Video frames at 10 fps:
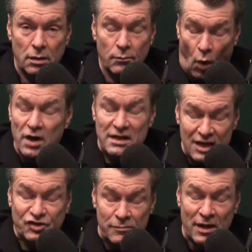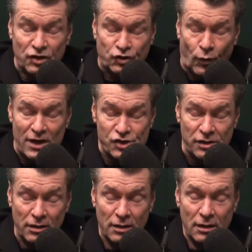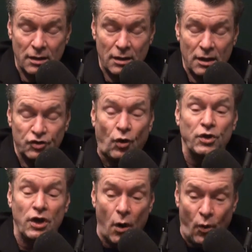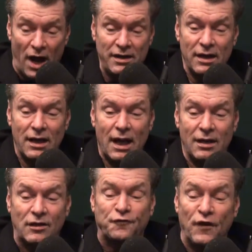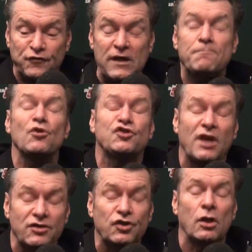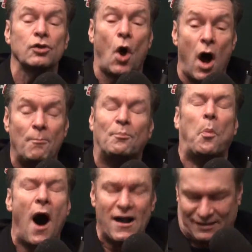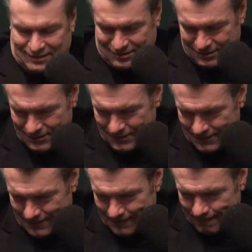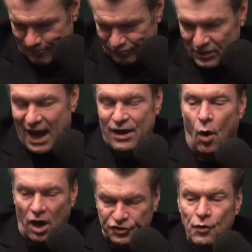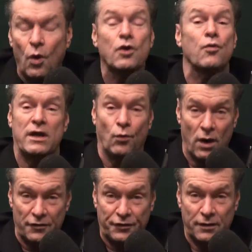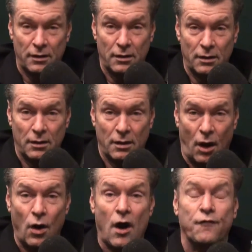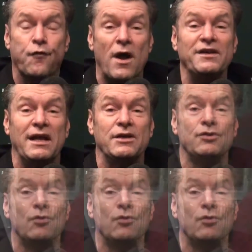More than this administration. So you know what? The 15%'s law, but I also agree with our friend in